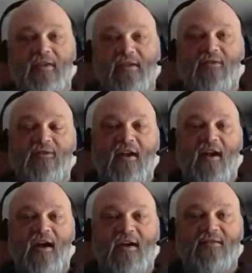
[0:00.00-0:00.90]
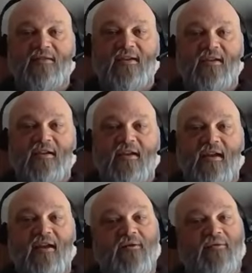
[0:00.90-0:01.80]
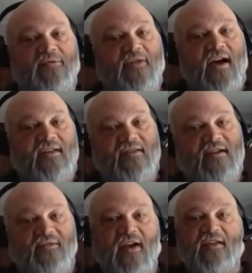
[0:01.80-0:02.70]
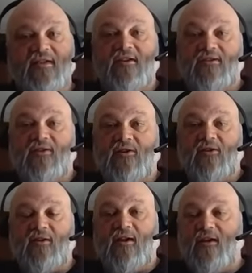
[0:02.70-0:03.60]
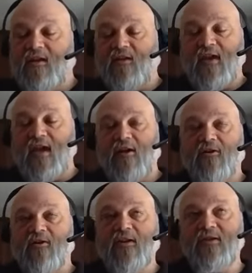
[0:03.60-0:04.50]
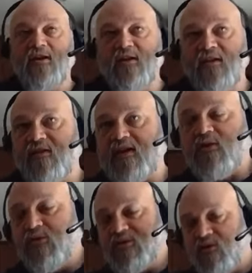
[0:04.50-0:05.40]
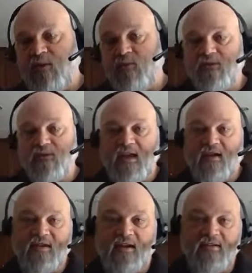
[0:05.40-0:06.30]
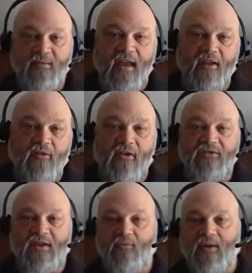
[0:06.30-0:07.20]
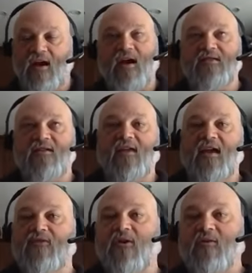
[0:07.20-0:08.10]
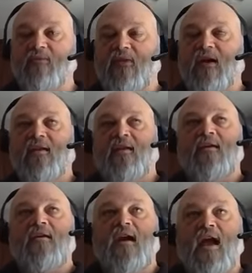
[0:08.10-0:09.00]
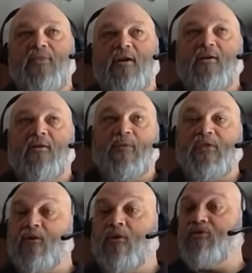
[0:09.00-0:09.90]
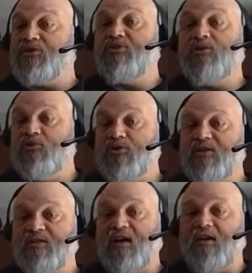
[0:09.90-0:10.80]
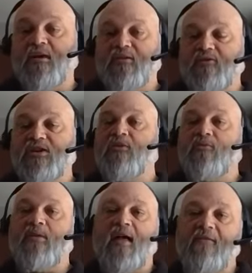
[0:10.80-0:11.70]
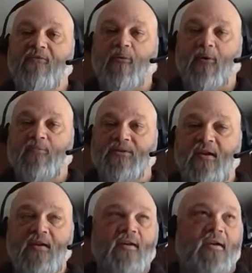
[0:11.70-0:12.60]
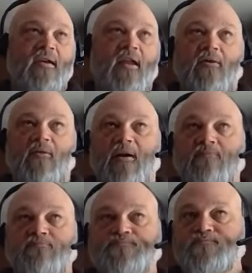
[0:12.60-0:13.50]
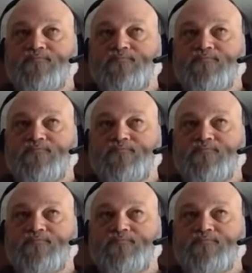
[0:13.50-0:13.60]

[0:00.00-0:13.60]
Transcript: these other guys, you know, that's a, that's a concern. And, and the A R, that's, uh, that's always going to be one of the downsides, mechanical offset. We constantly have to harp on that. And there, but there are other solutions to that, right? There's other platforms, you know, um,